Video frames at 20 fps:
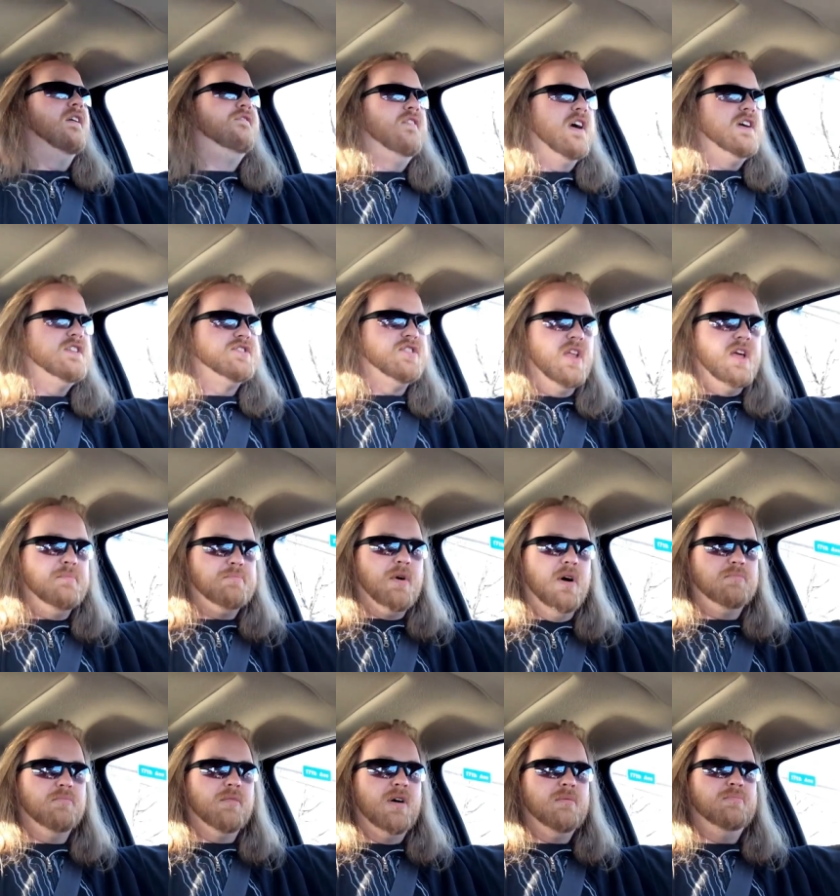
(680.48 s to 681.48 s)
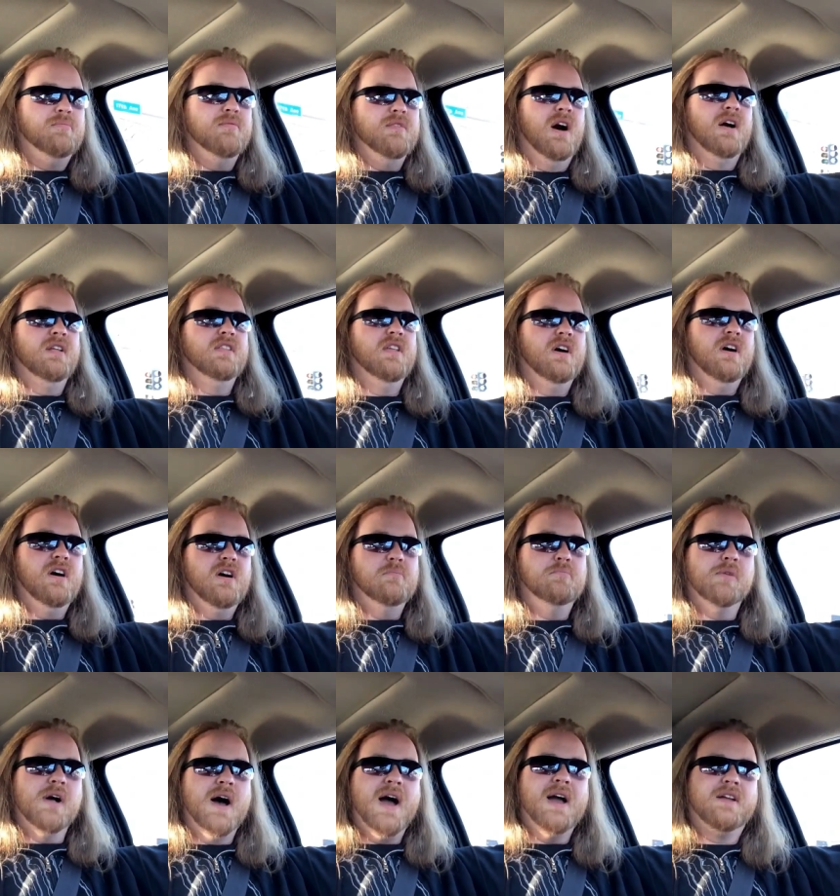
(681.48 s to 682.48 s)
if I sleep on my on the
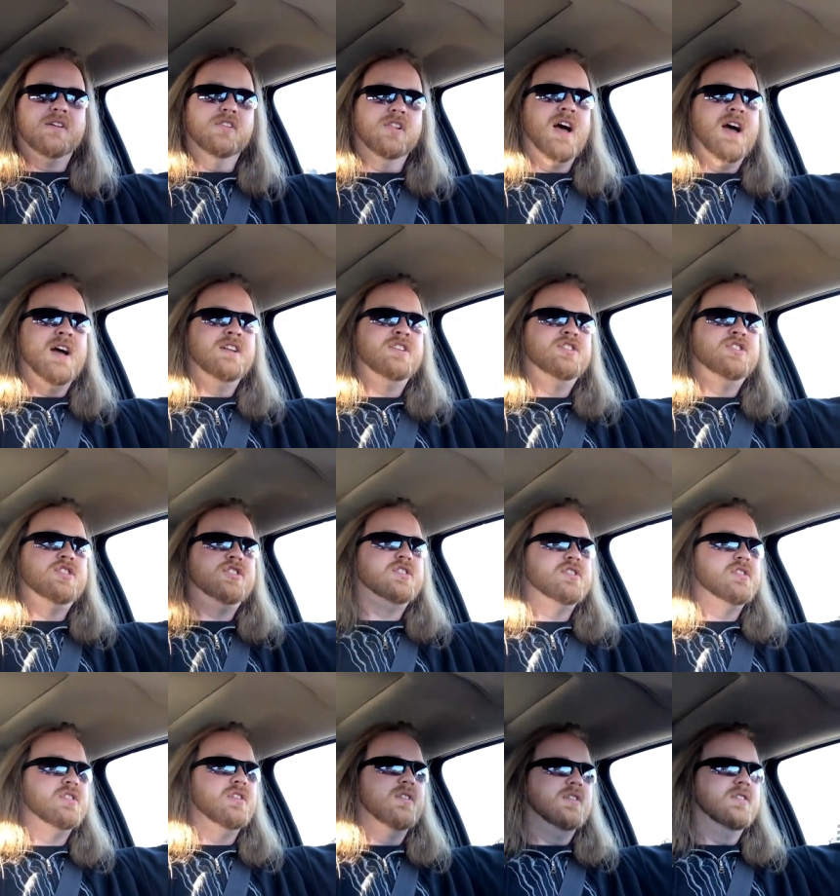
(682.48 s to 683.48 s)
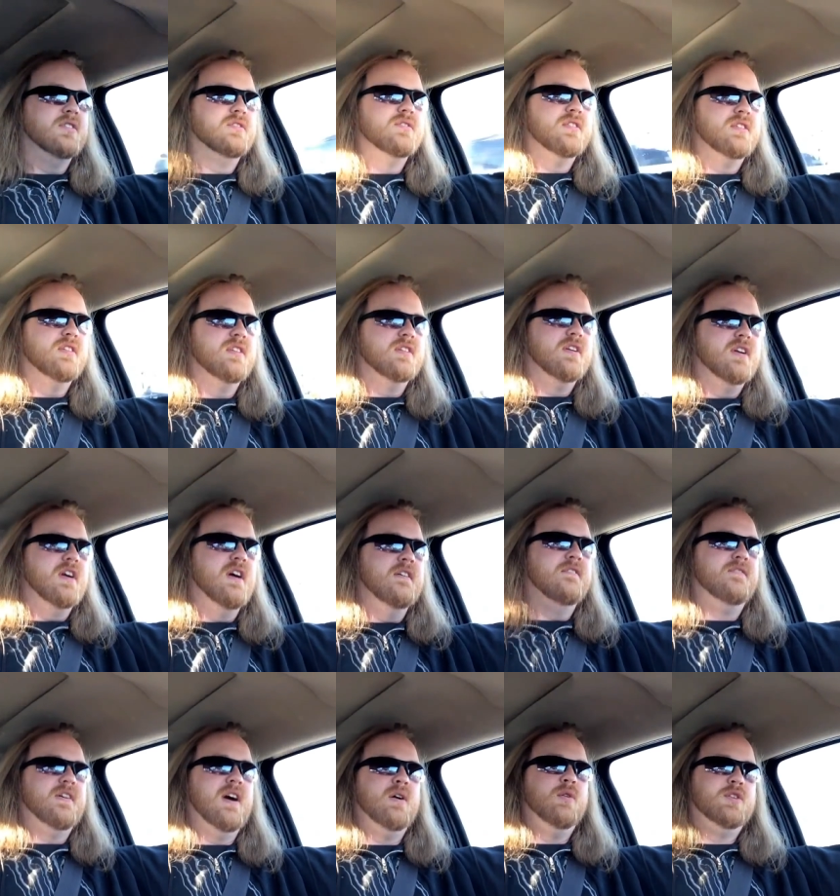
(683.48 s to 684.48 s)
back ledge,
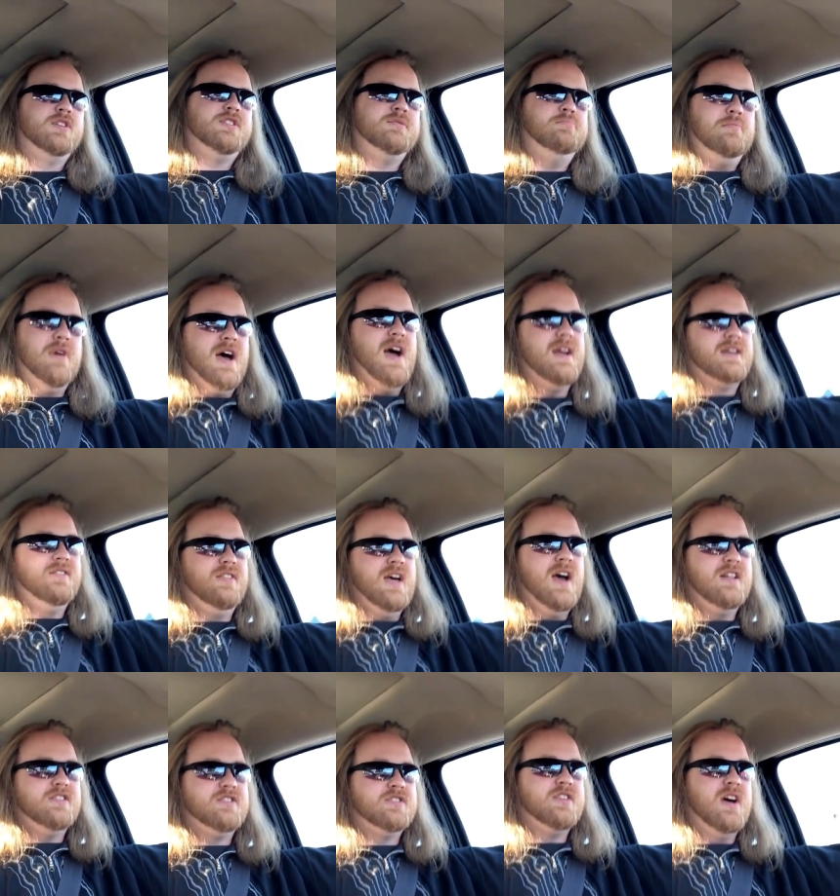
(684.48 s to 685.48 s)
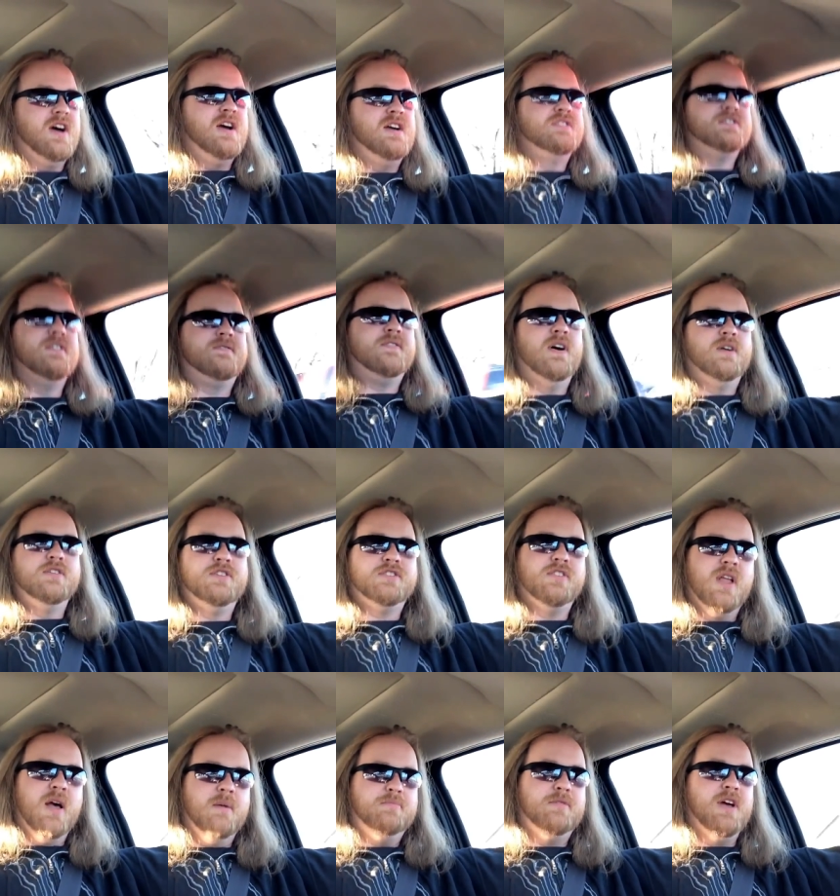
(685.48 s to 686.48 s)
if I was back that size, if I was
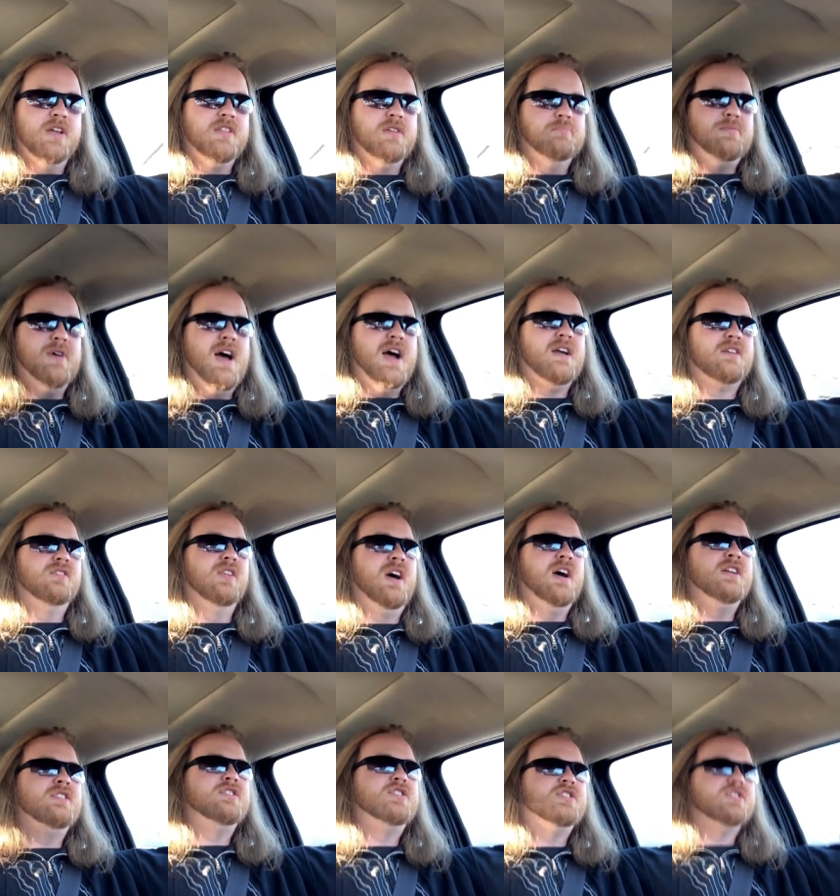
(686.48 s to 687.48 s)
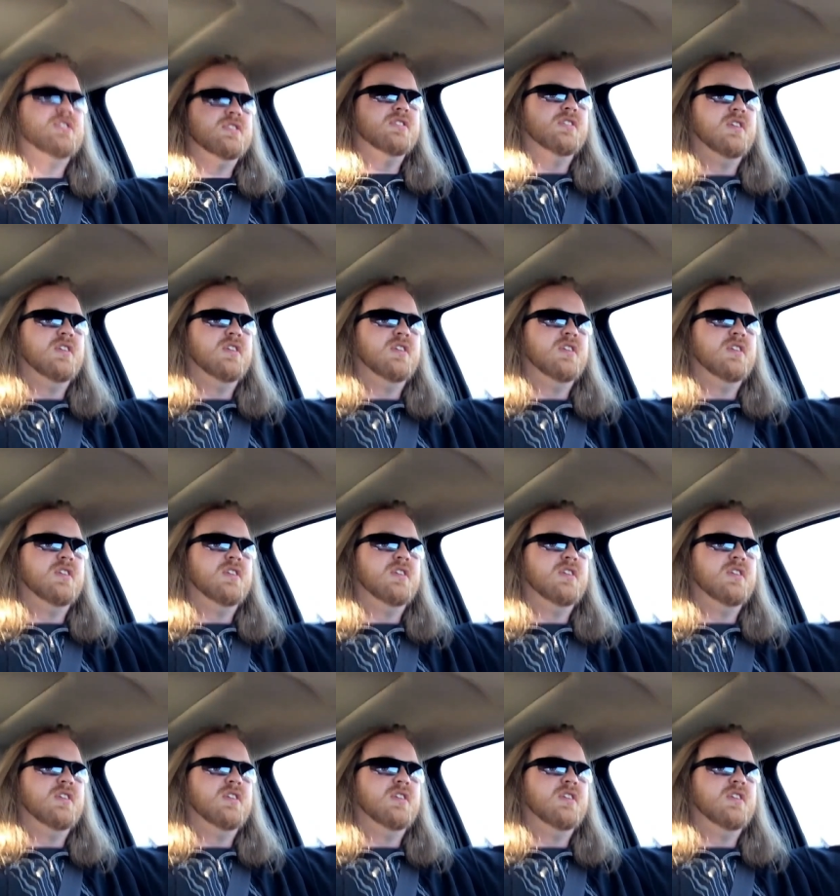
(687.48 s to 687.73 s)
slept on the back ledge,